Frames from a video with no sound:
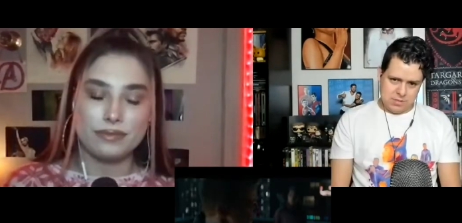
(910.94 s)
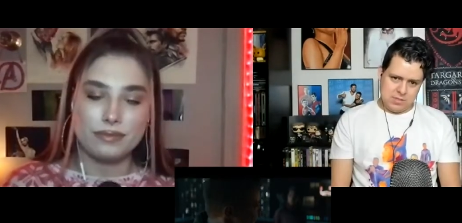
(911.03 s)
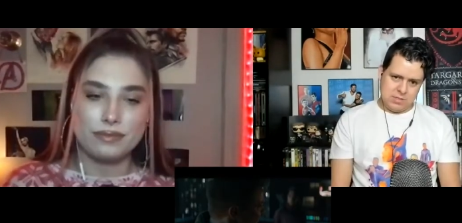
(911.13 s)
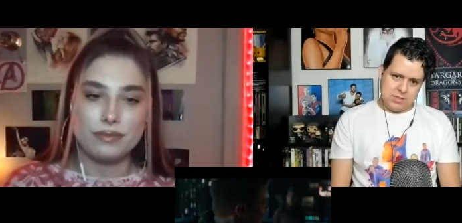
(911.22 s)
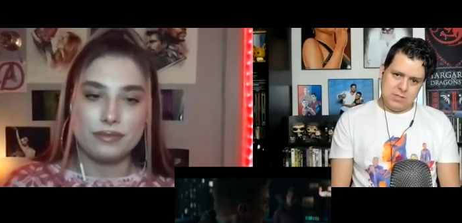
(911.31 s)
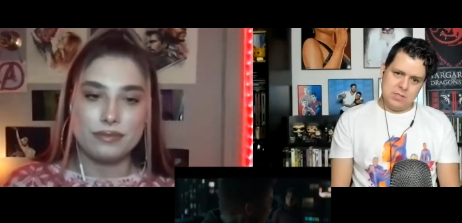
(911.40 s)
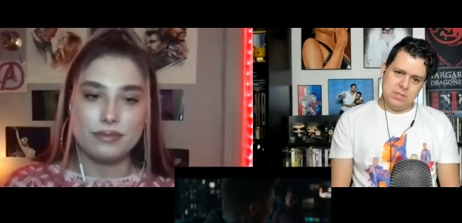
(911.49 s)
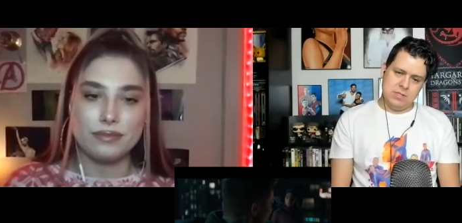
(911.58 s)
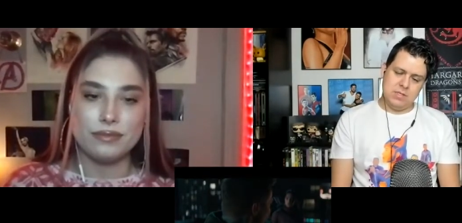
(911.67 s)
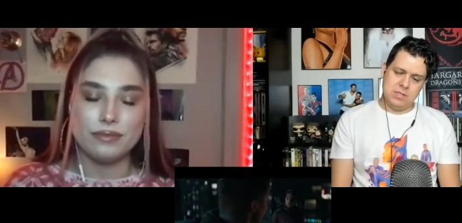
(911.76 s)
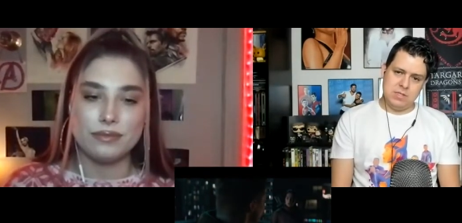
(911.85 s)

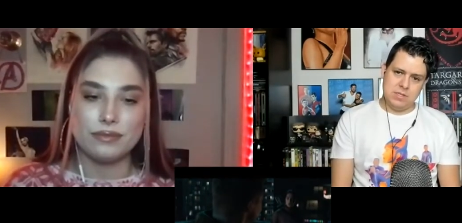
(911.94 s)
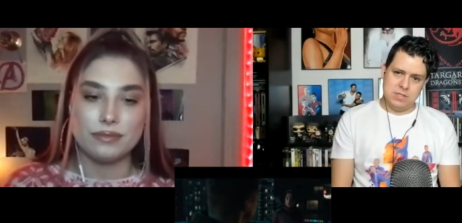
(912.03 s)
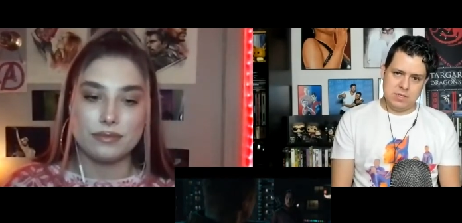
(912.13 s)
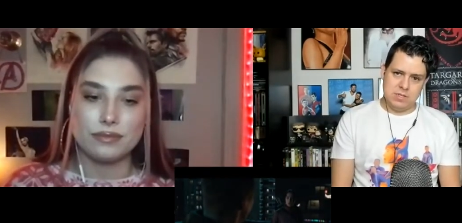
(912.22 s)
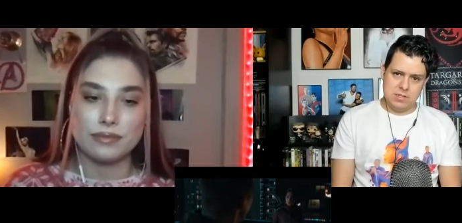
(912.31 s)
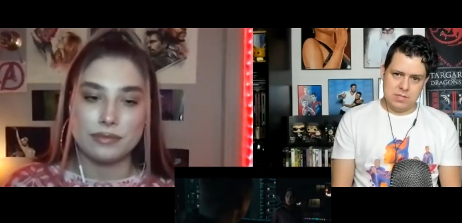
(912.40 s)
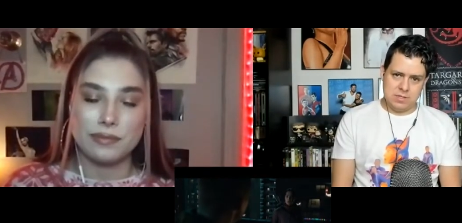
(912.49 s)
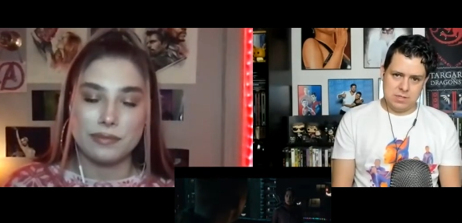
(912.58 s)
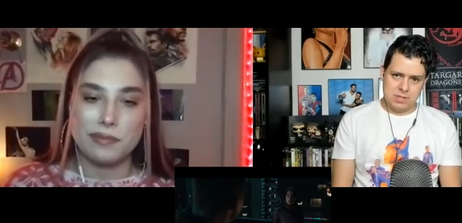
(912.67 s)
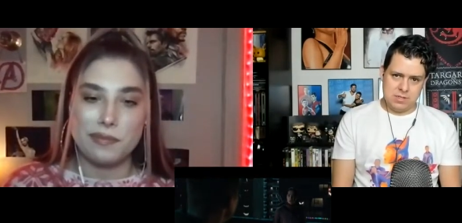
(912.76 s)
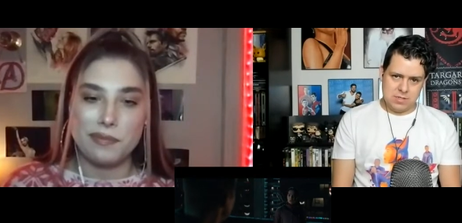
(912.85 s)

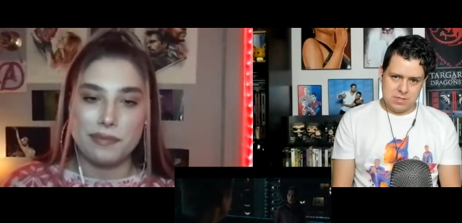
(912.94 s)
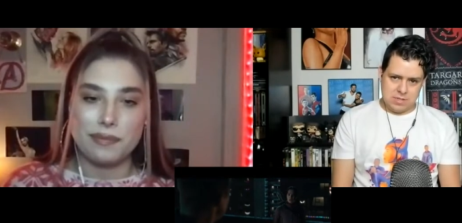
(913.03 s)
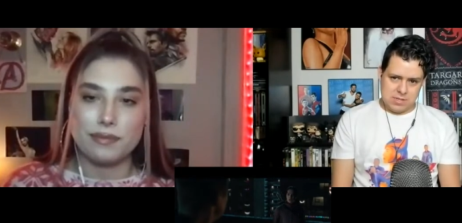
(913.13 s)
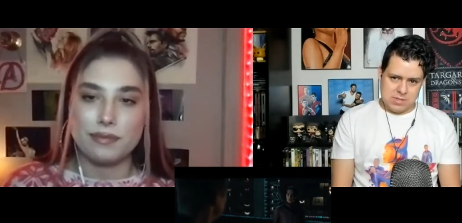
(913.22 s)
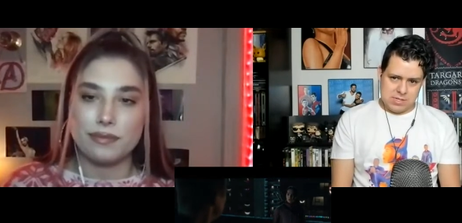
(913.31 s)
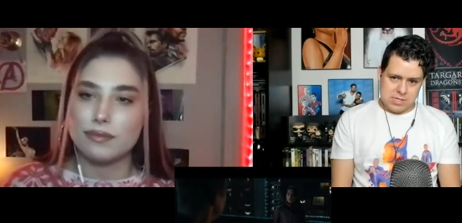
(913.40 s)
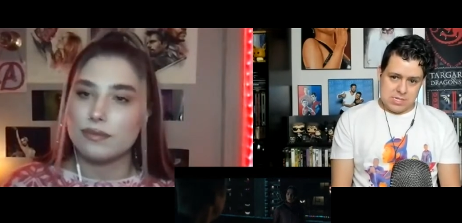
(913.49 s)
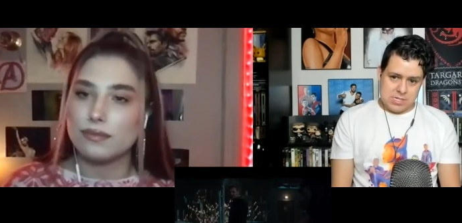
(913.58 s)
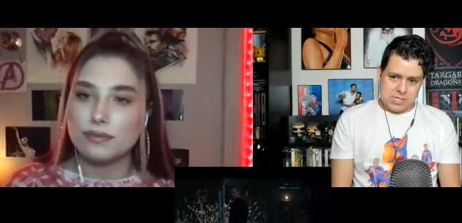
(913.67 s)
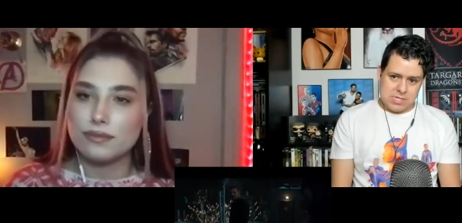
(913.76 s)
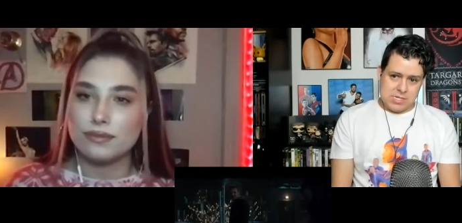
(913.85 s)

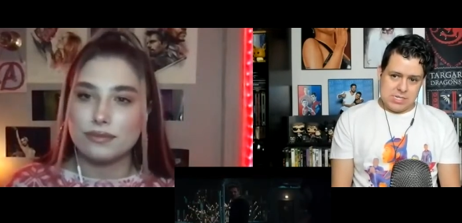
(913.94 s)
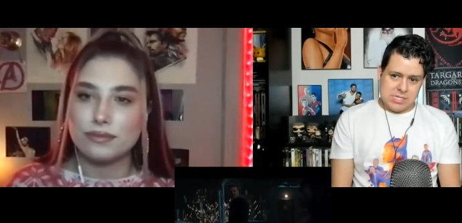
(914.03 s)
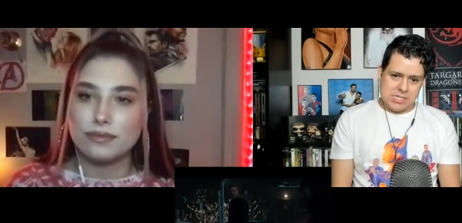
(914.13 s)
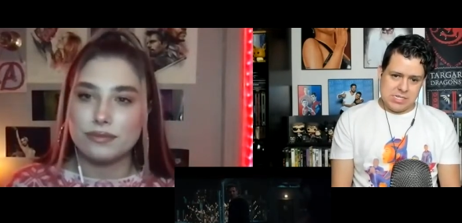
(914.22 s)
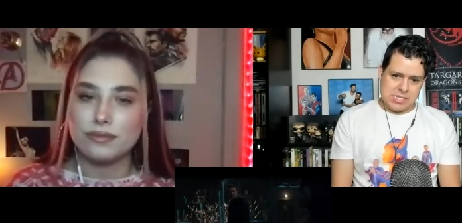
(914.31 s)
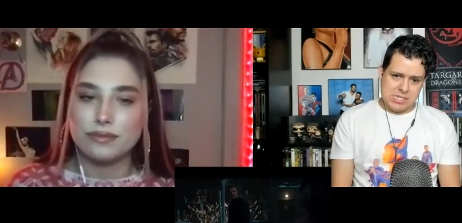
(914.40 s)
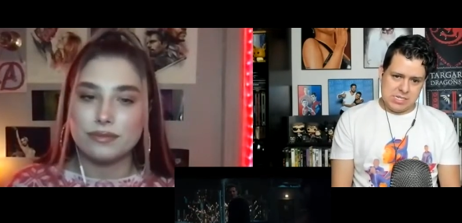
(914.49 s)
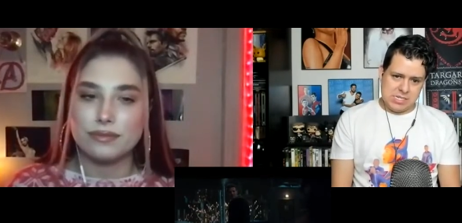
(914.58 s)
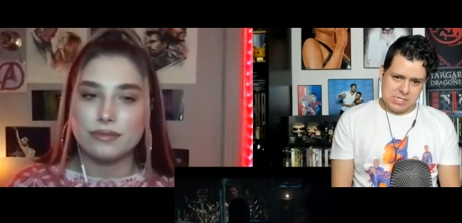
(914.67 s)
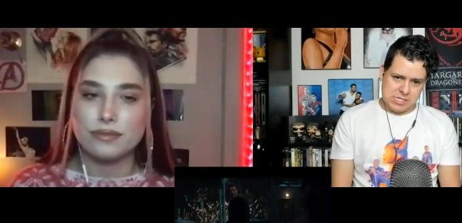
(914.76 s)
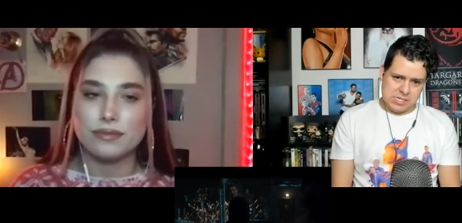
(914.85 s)

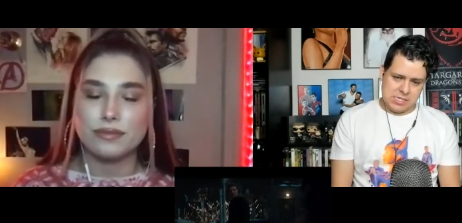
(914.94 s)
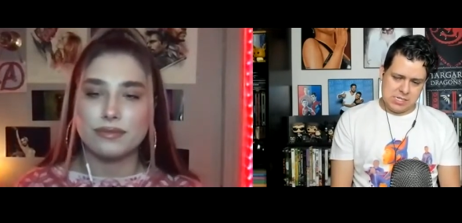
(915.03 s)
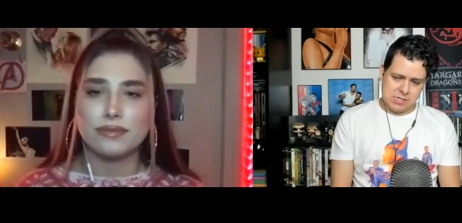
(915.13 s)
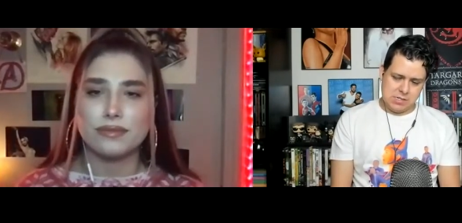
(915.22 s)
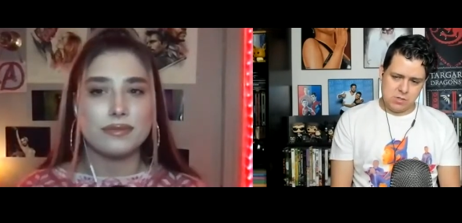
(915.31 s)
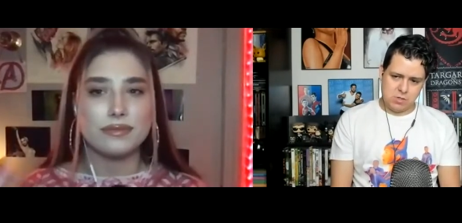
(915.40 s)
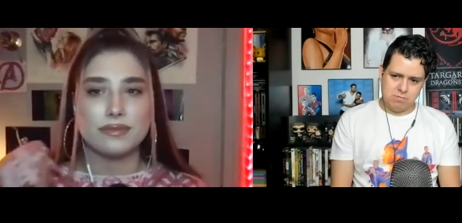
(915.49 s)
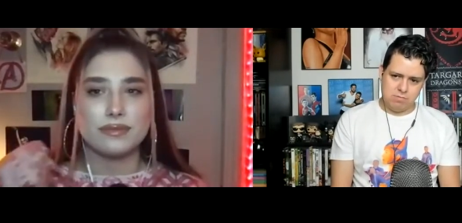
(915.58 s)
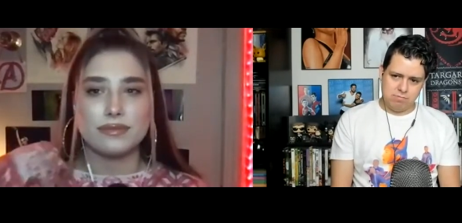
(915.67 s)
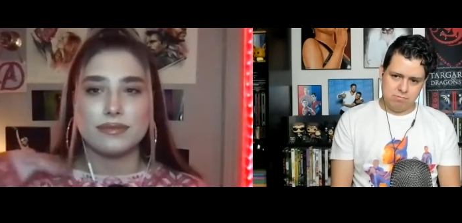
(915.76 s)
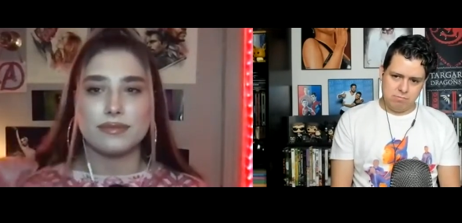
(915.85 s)

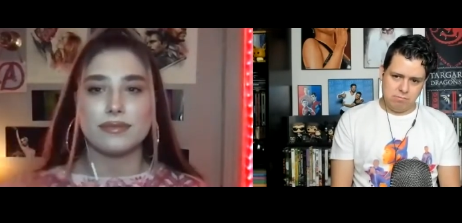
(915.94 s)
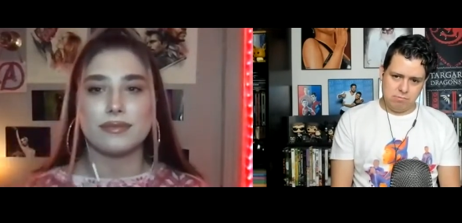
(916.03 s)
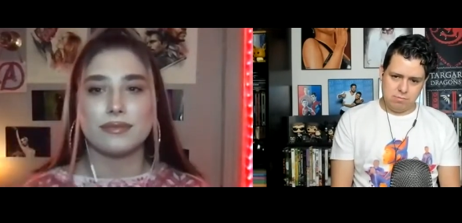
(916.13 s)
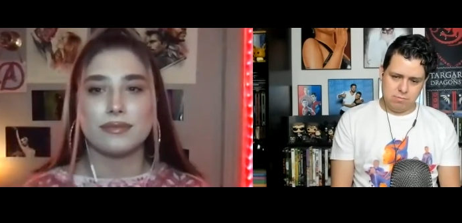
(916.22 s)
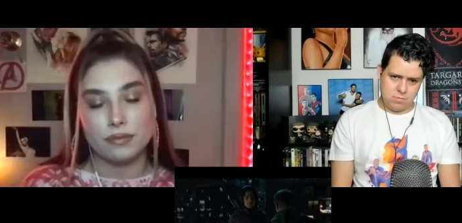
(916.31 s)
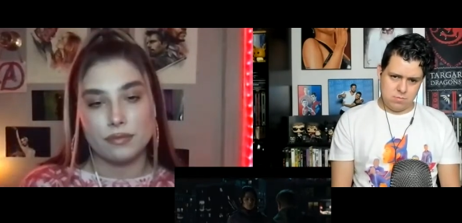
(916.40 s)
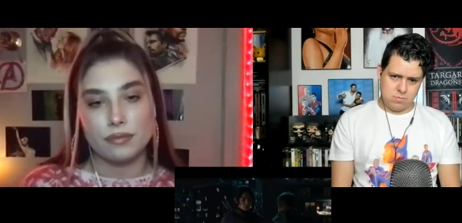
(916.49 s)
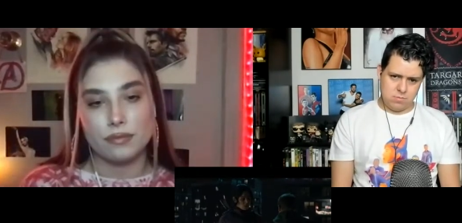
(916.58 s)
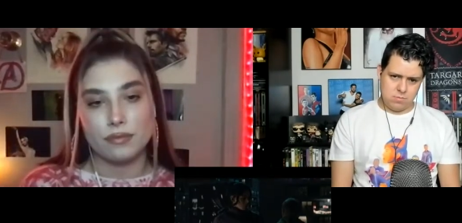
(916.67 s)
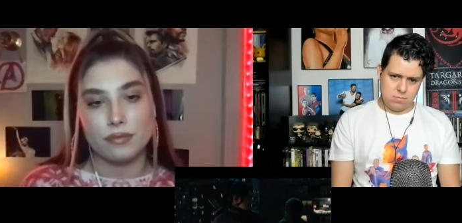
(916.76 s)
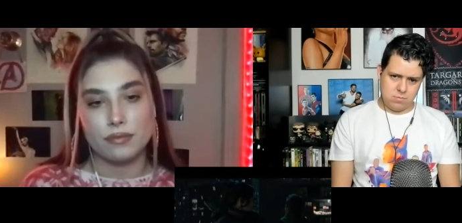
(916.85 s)

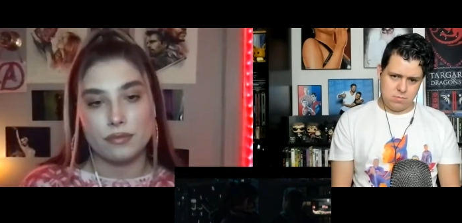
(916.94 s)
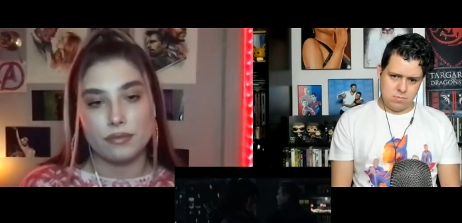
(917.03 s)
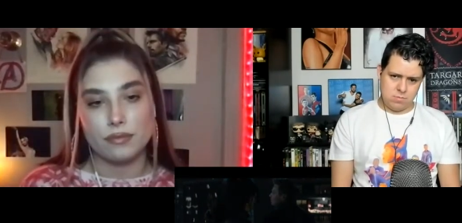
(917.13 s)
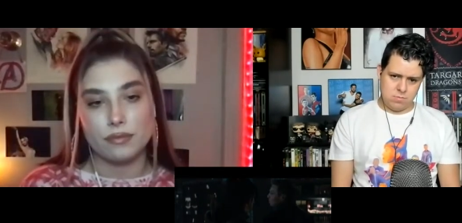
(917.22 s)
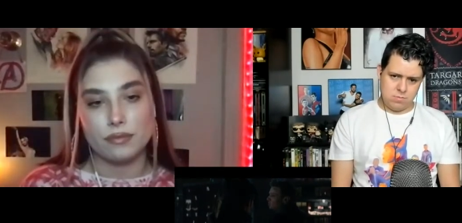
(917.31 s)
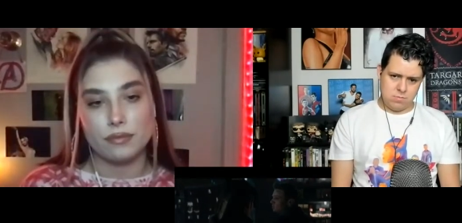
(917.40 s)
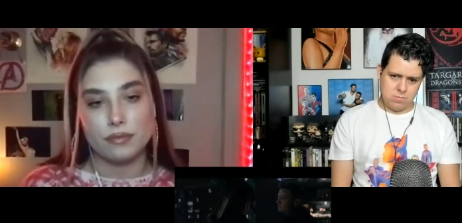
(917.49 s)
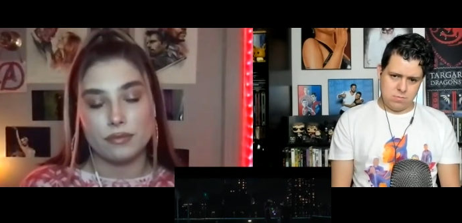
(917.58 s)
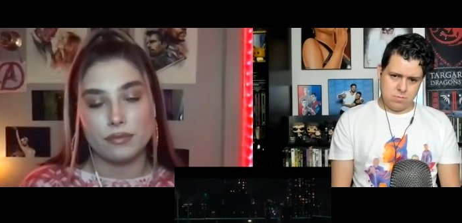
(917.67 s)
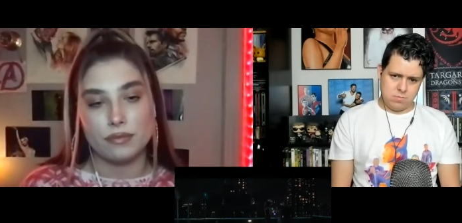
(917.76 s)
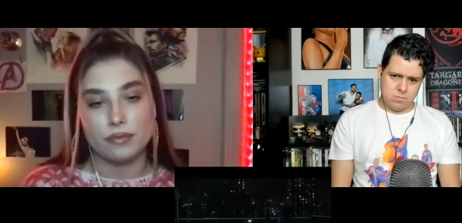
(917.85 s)

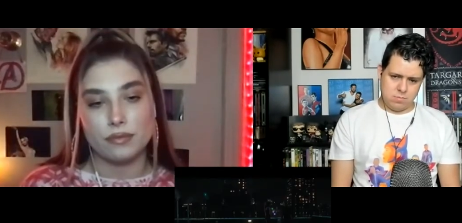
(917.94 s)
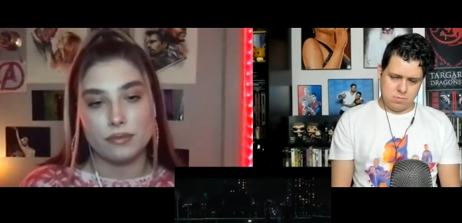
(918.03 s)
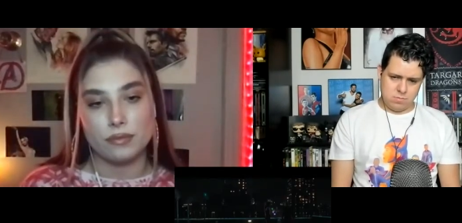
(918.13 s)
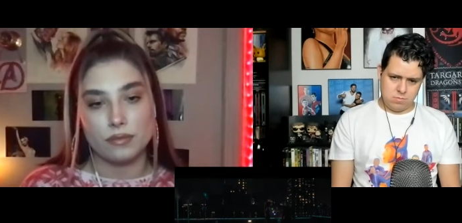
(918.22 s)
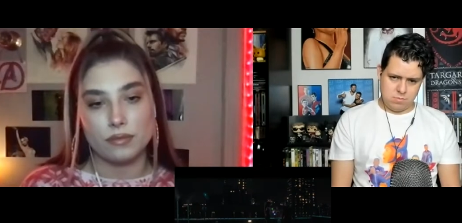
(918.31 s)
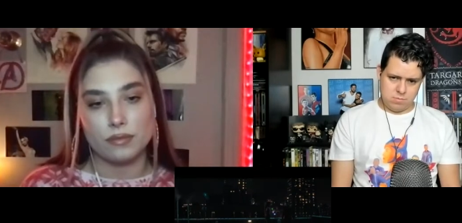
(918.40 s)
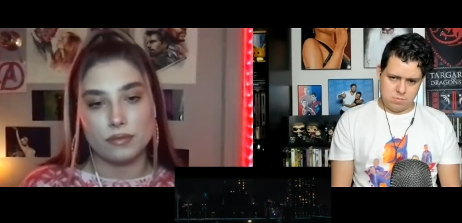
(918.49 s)
(no one is talking)